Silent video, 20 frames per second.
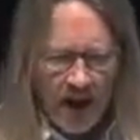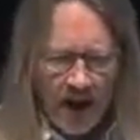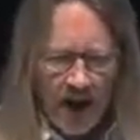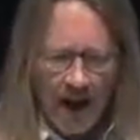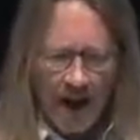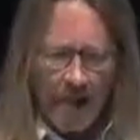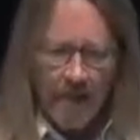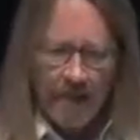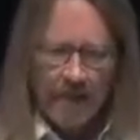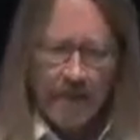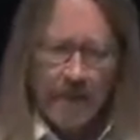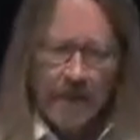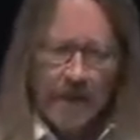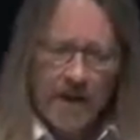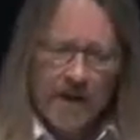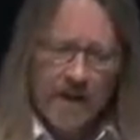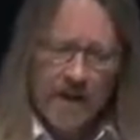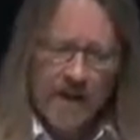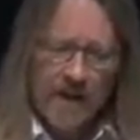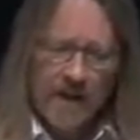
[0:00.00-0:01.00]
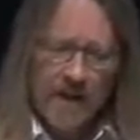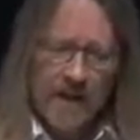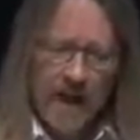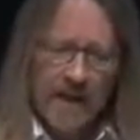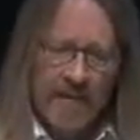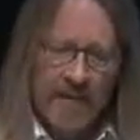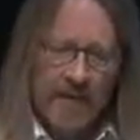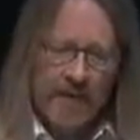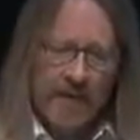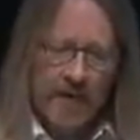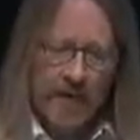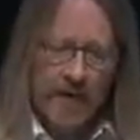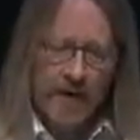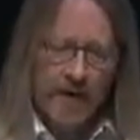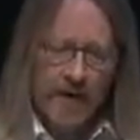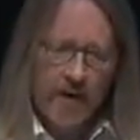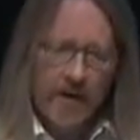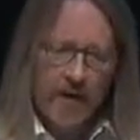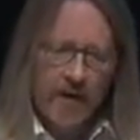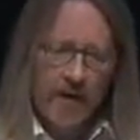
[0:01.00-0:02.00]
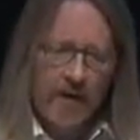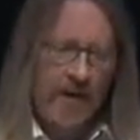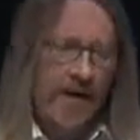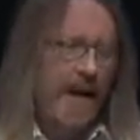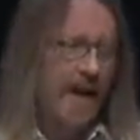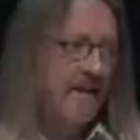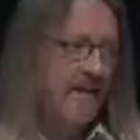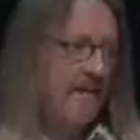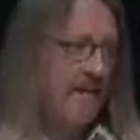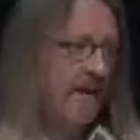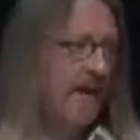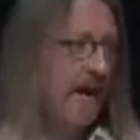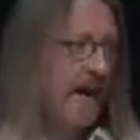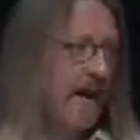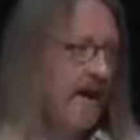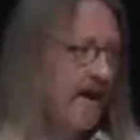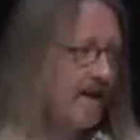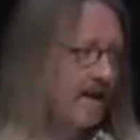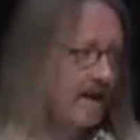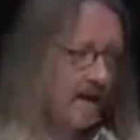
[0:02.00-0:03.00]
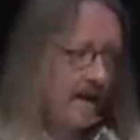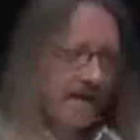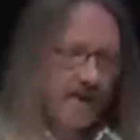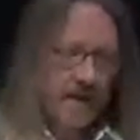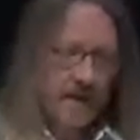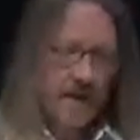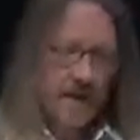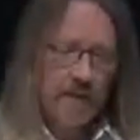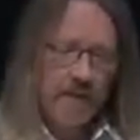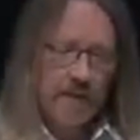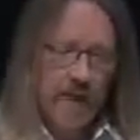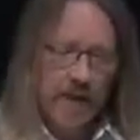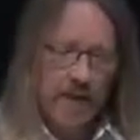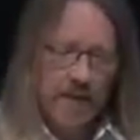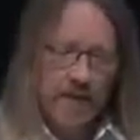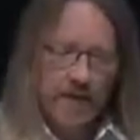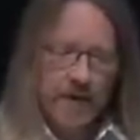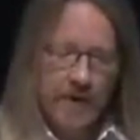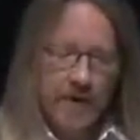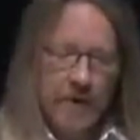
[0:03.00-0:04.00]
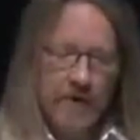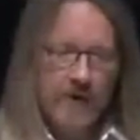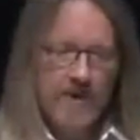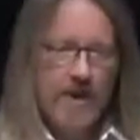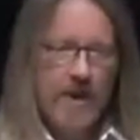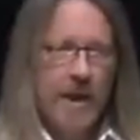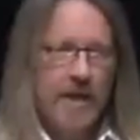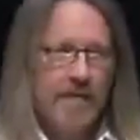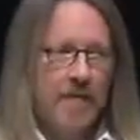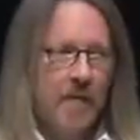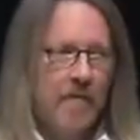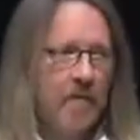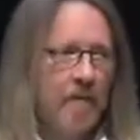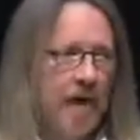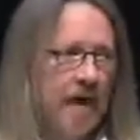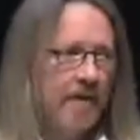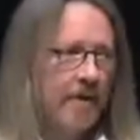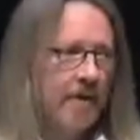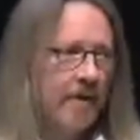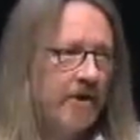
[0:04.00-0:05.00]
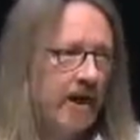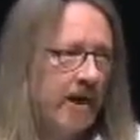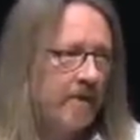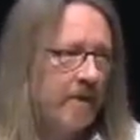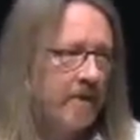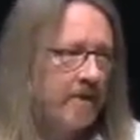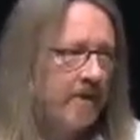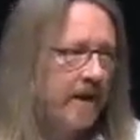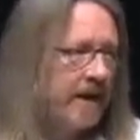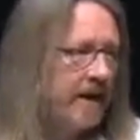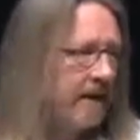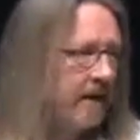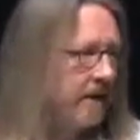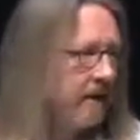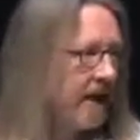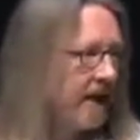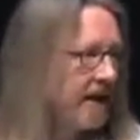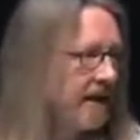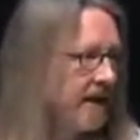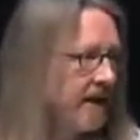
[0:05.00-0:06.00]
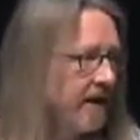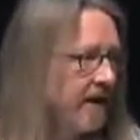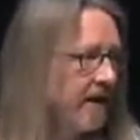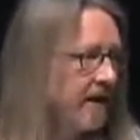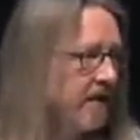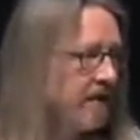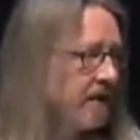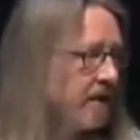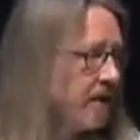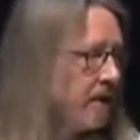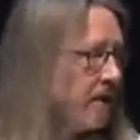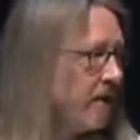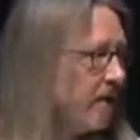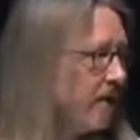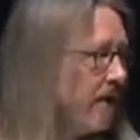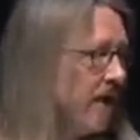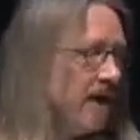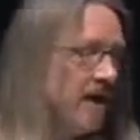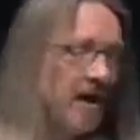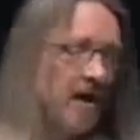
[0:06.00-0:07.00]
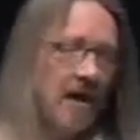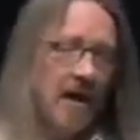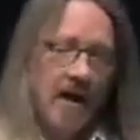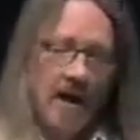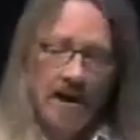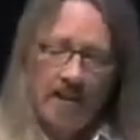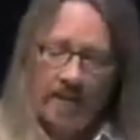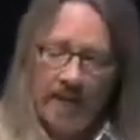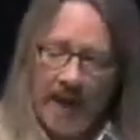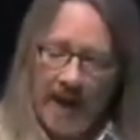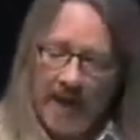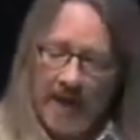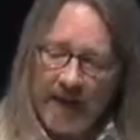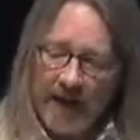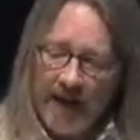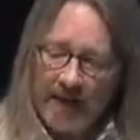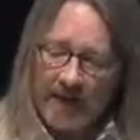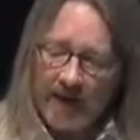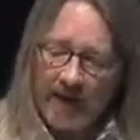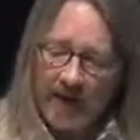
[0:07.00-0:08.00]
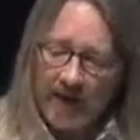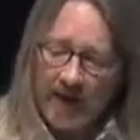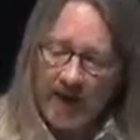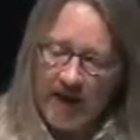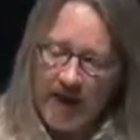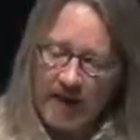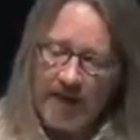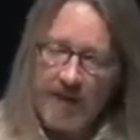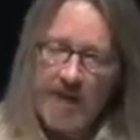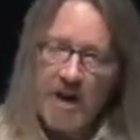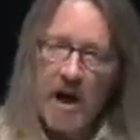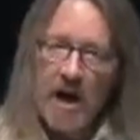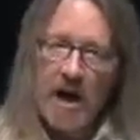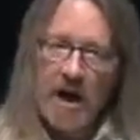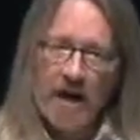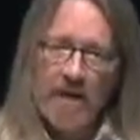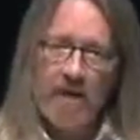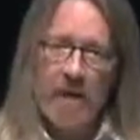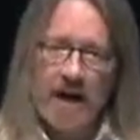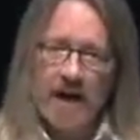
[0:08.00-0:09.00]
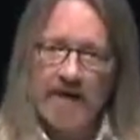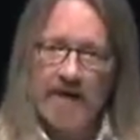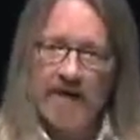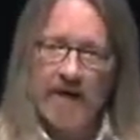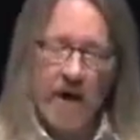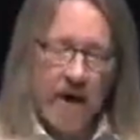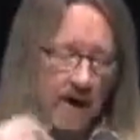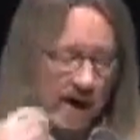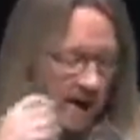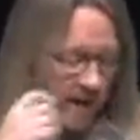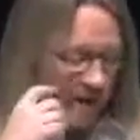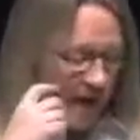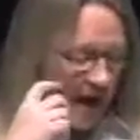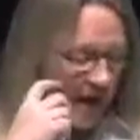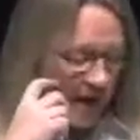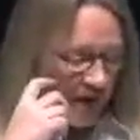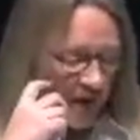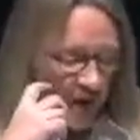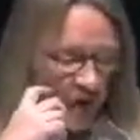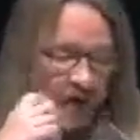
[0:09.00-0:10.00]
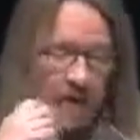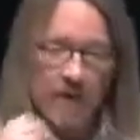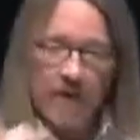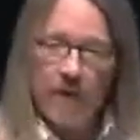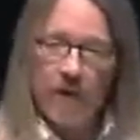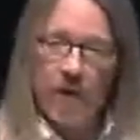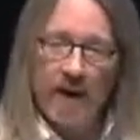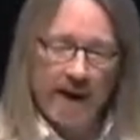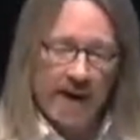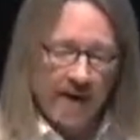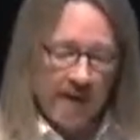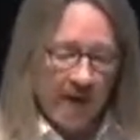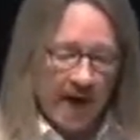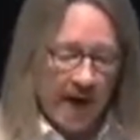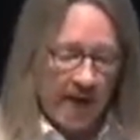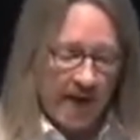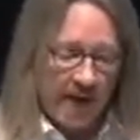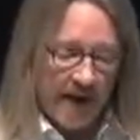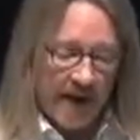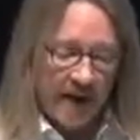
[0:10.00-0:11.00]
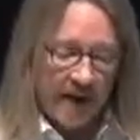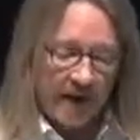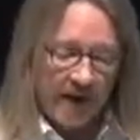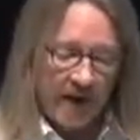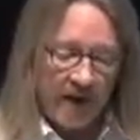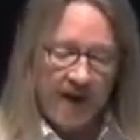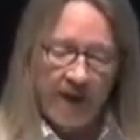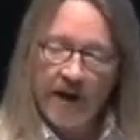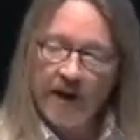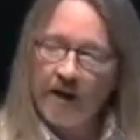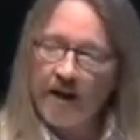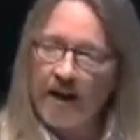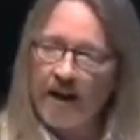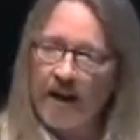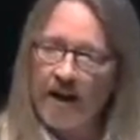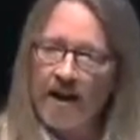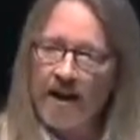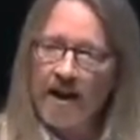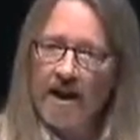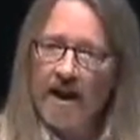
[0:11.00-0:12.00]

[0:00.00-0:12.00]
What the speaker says: The assignment for the next class is to do problem 2 of chapter 1, which I've repeated right here. So, and that's to think beyond what I've talked about in terms of what is biomedical engineering.